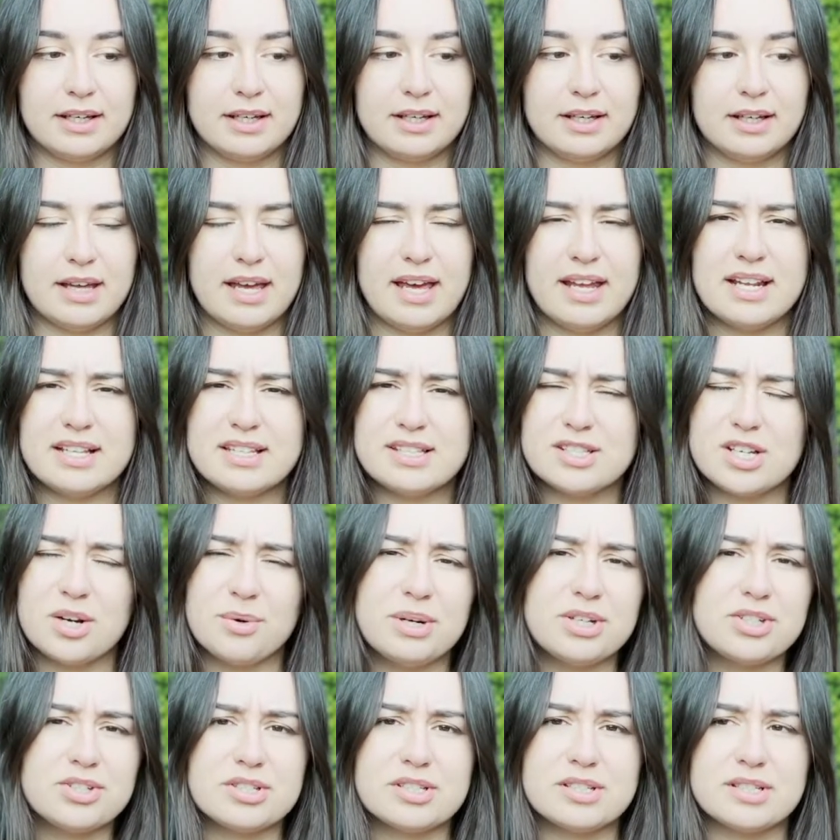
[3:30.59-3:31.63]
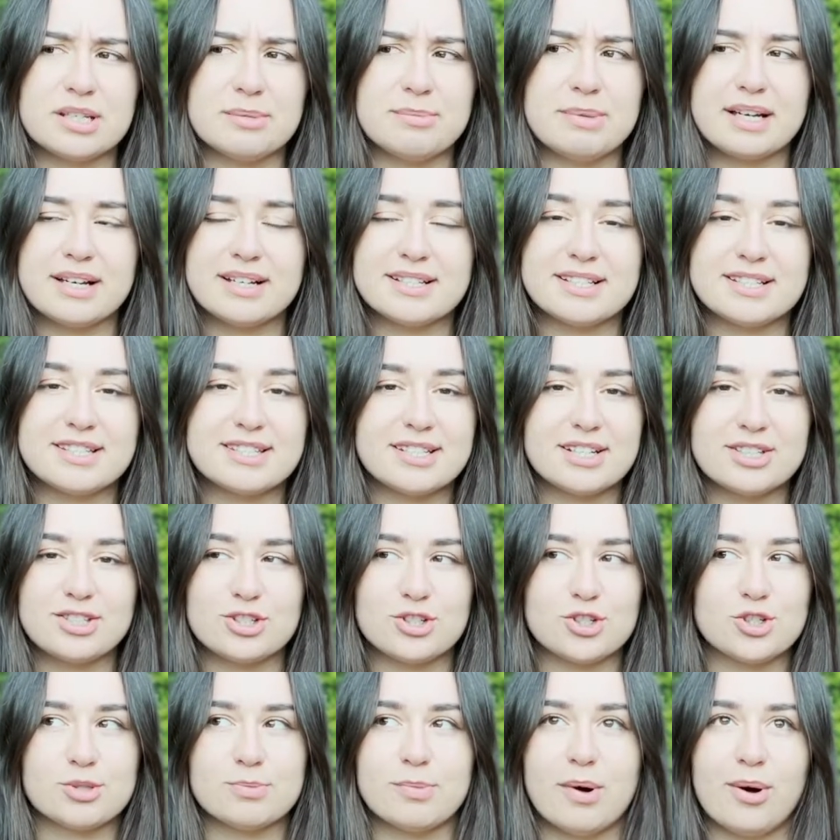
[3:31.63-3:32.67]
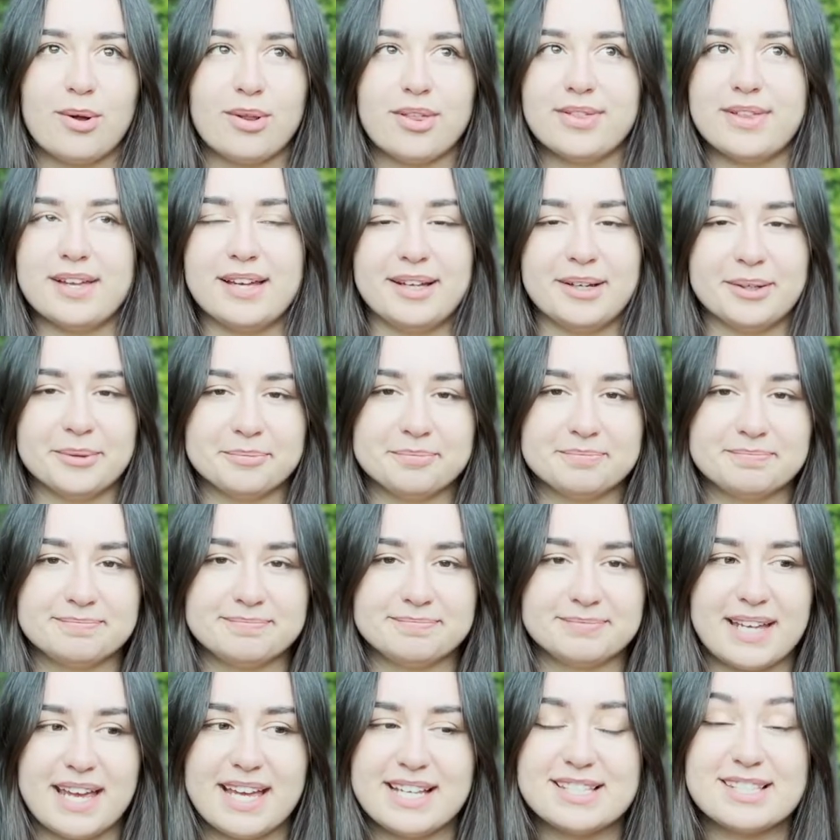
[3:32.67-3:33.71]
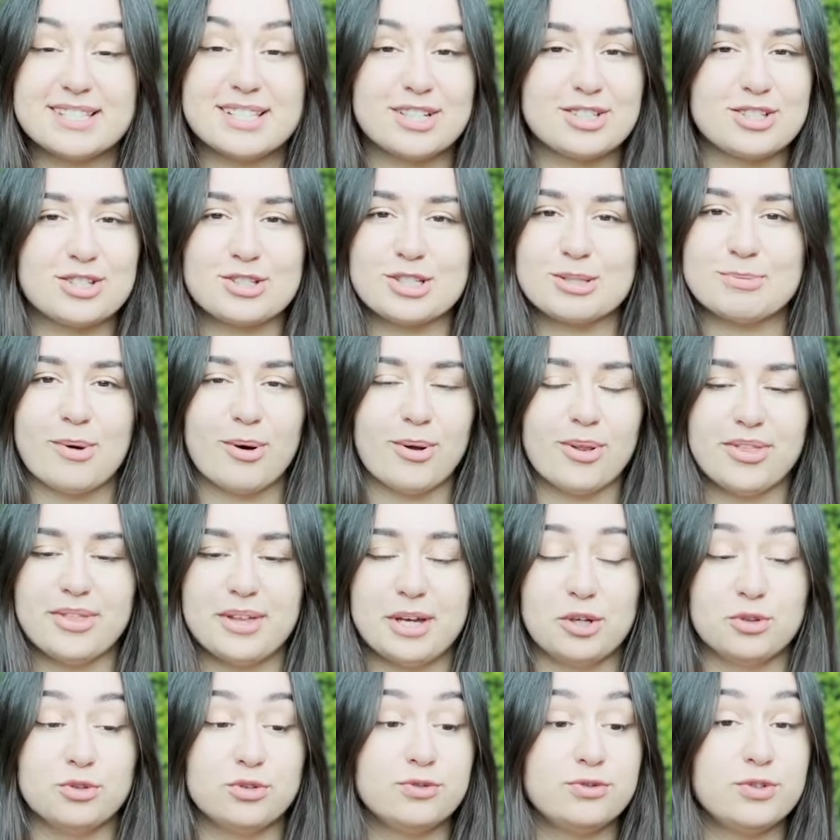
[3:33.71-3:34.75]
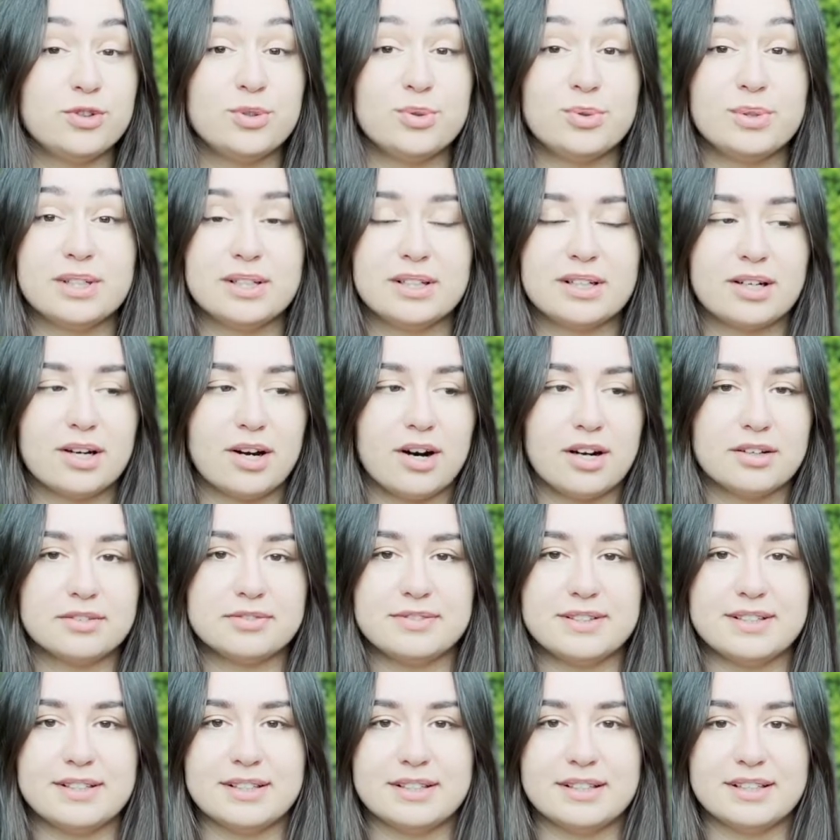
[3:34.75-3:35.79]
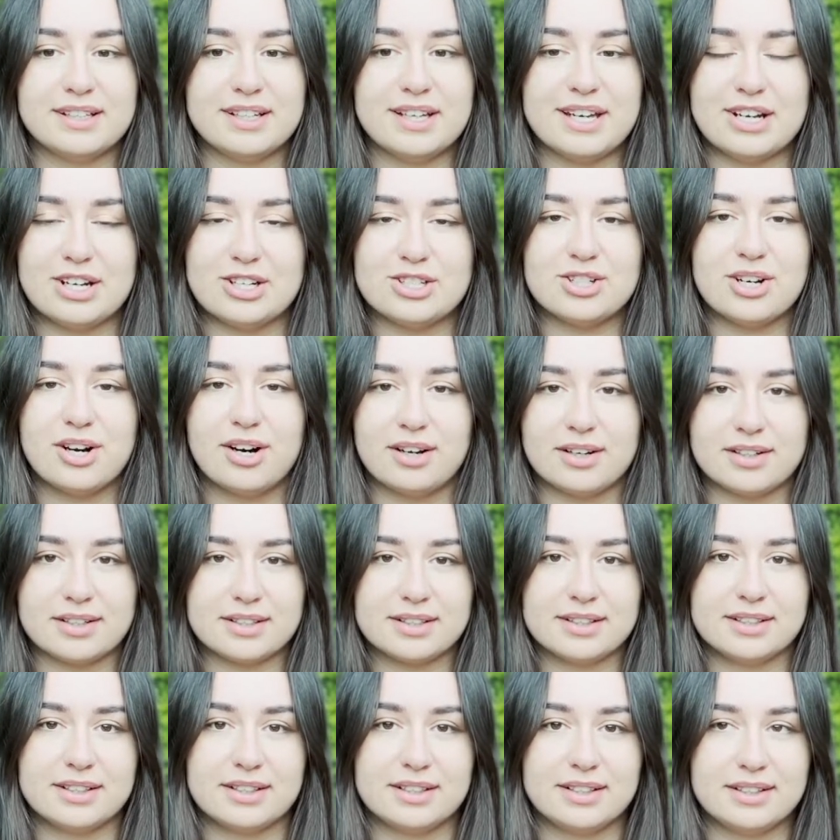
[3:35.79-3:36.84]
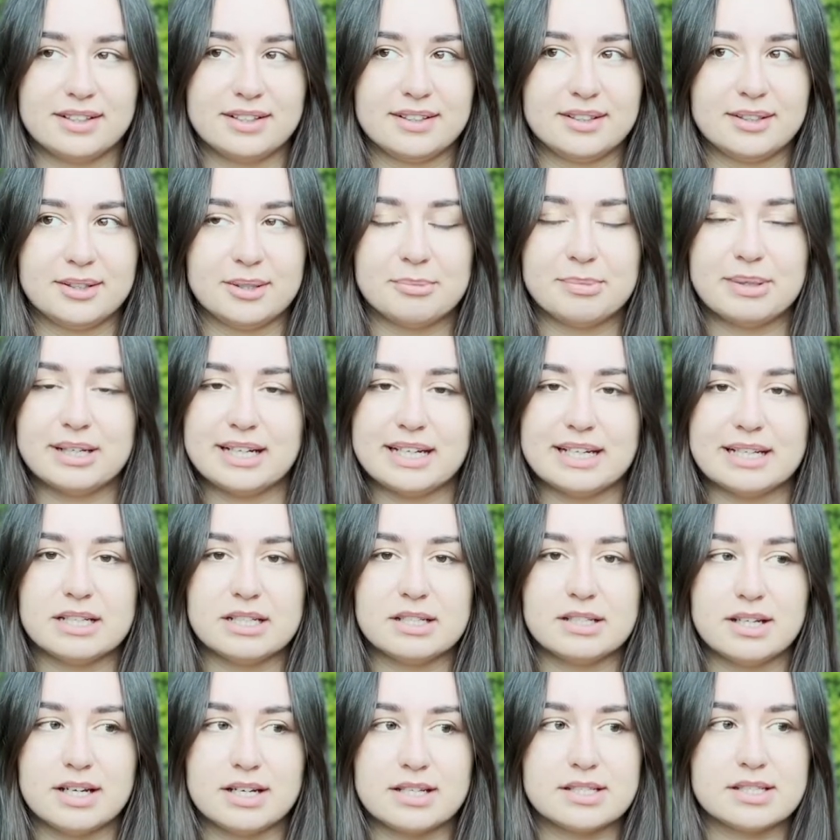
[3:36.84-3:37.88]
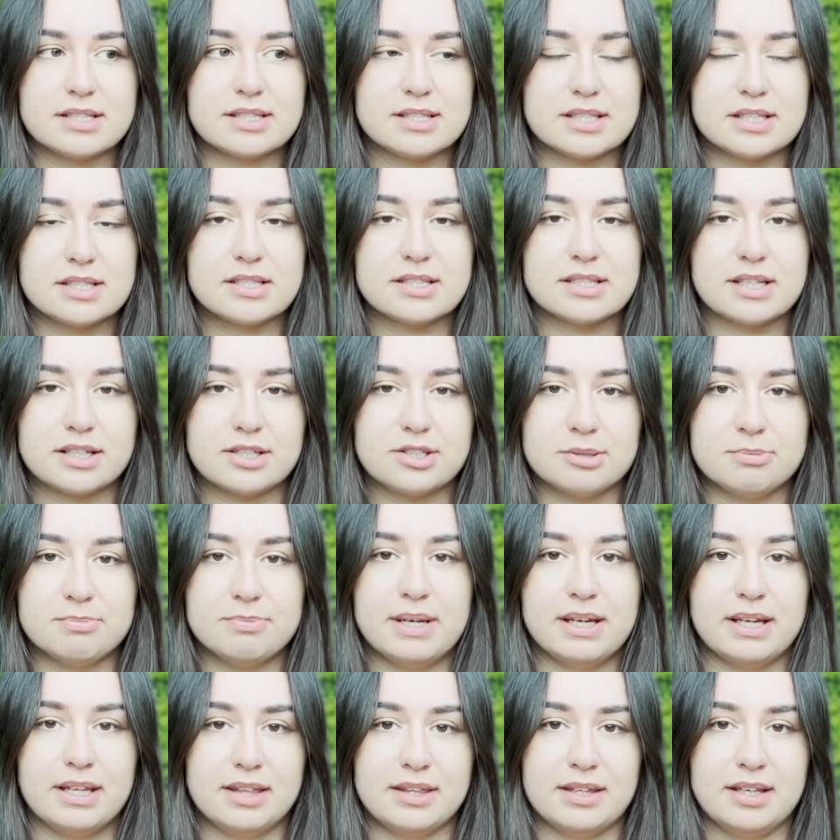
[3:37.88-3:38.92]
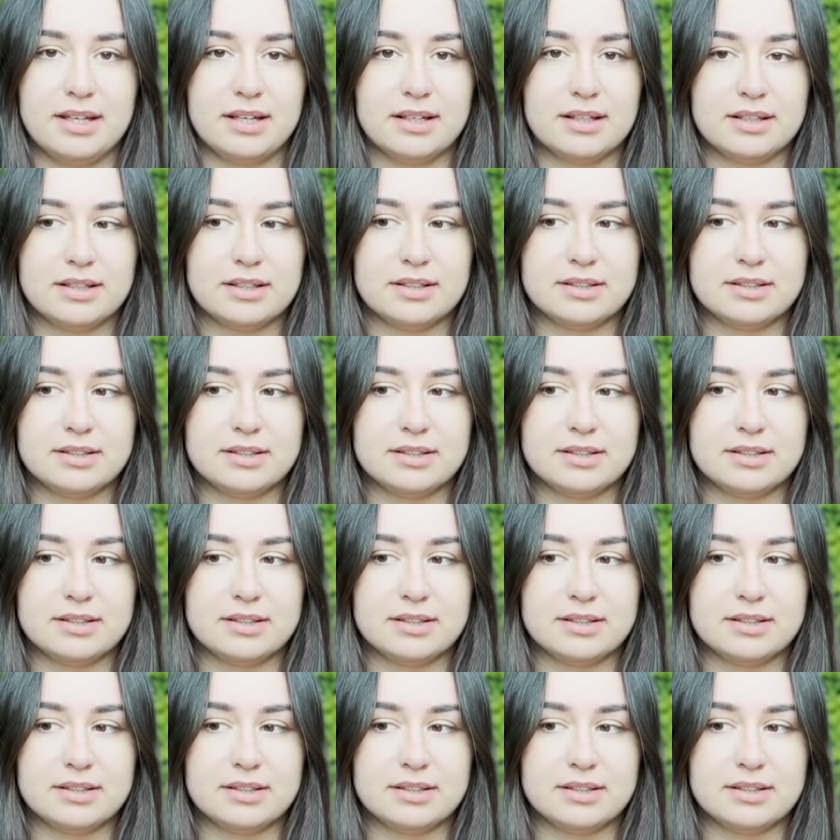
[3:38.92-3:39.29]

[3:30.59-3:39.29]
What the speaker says: And it's so interesting because it's such a small thing, food, coffee, and a talk, but it does such a big thing.